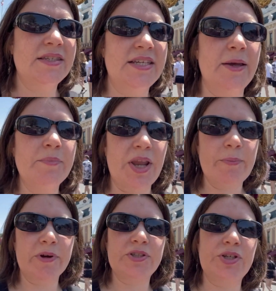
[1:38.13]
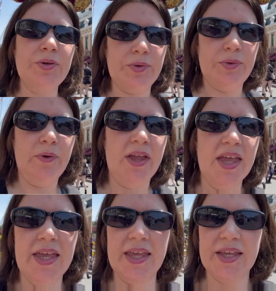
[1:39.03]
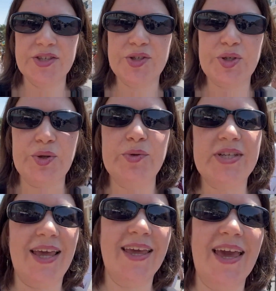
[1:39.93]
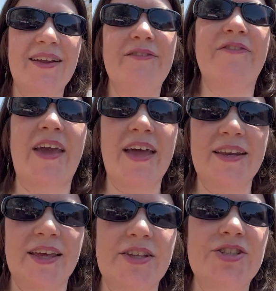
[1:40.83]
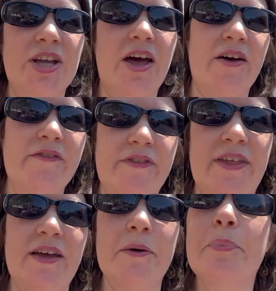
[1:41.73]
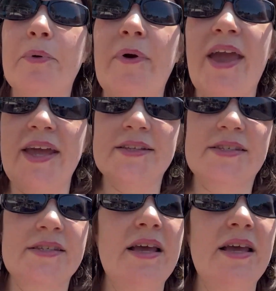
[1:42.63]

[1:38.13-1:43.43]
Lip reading: tip number 2 is to take advantage of the parades.